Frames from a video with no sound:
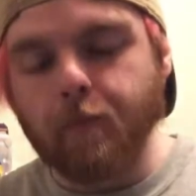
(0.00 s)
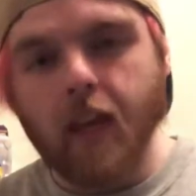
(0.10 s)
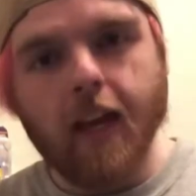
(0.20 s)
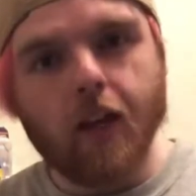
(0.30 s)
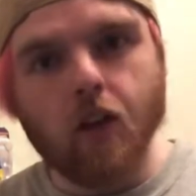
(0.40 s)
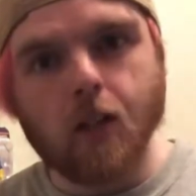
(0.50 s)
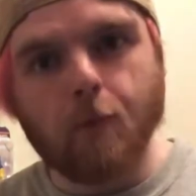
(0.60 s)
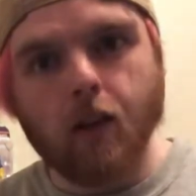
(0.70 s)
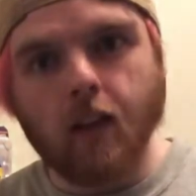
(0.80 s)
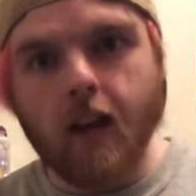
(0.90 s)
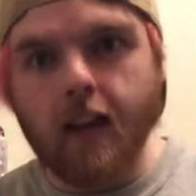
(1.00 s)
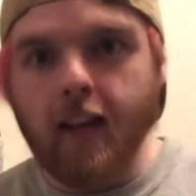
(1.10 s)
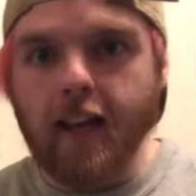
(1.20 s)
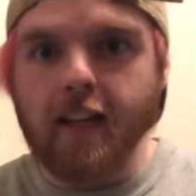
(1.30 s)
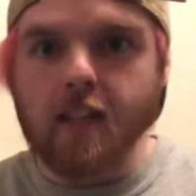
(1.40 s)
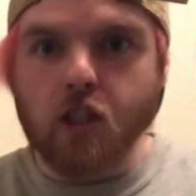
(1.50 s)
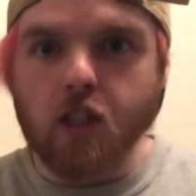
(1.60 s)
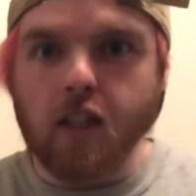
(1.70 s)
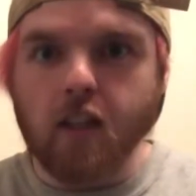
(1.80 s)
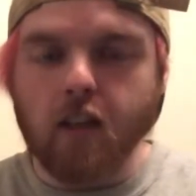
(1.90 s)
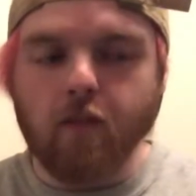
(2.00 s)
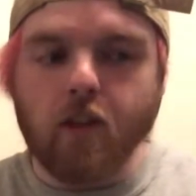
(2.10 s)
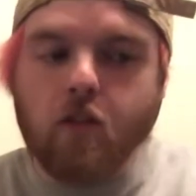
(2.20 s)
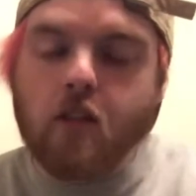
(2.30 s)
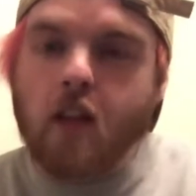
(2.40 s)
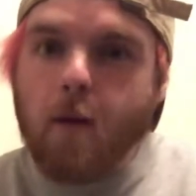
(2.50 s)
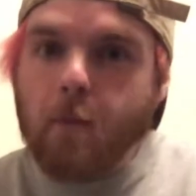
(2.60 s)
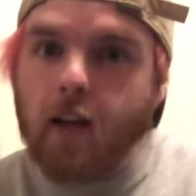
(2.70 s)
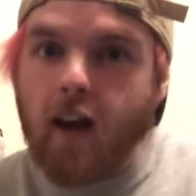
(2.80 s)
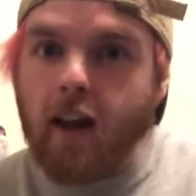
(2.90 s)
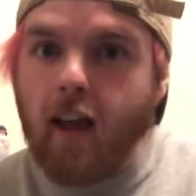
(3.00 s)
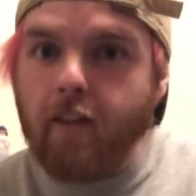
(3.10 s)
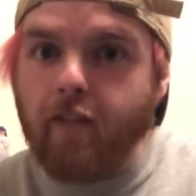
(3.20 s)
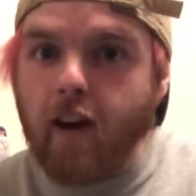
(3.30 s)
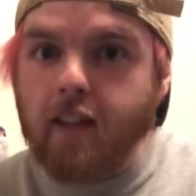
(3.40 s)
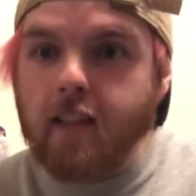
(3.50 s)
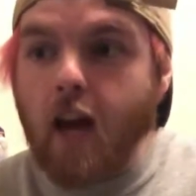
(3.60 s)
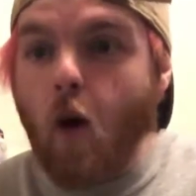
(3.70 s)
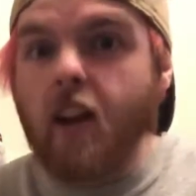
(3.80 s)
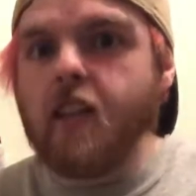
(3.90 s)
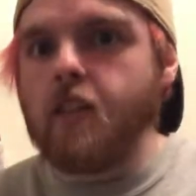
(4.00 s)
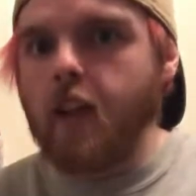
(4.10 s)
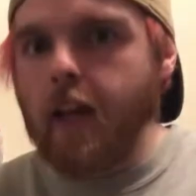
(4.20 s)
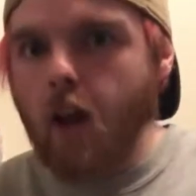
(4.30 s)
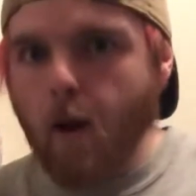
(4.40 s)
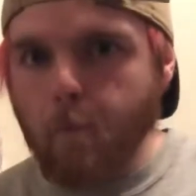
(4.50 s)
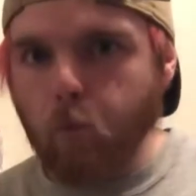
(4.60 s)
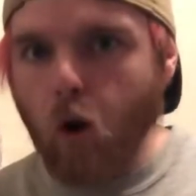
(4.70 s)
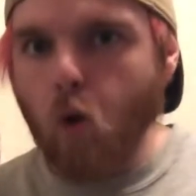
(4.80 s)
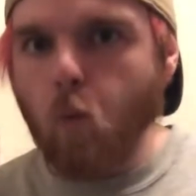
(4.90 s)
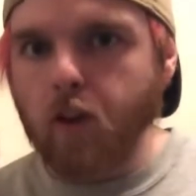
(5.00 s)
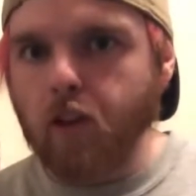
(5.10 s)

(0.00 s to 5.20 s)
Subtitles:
It goes up online, it gets a shit ton of views, McConaughey finds out, and he's like, bro, what the